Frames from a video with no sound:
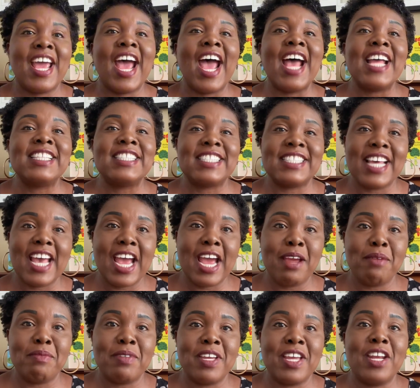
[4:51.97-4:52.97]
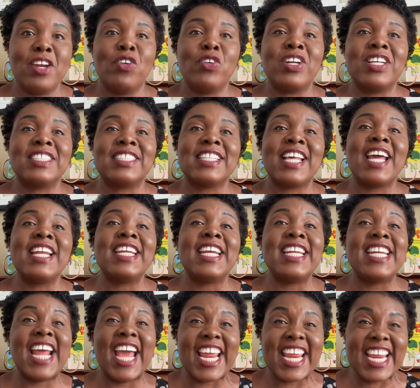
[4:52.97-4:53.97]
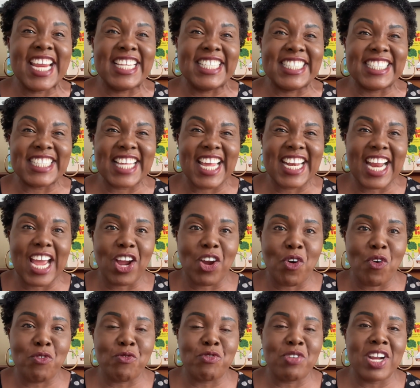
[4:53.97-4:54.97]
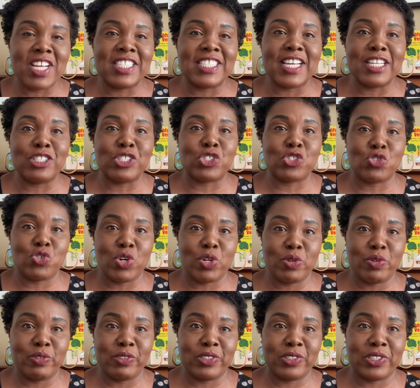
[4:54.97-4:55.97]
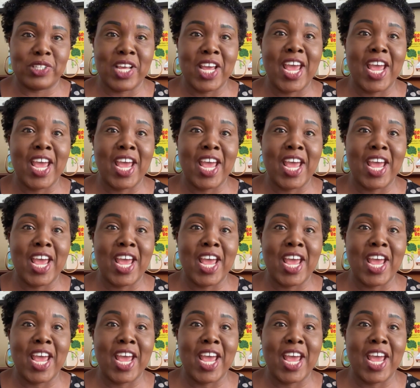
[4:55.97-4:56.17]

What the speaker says: and time in understanding their internal conflicts and struggles.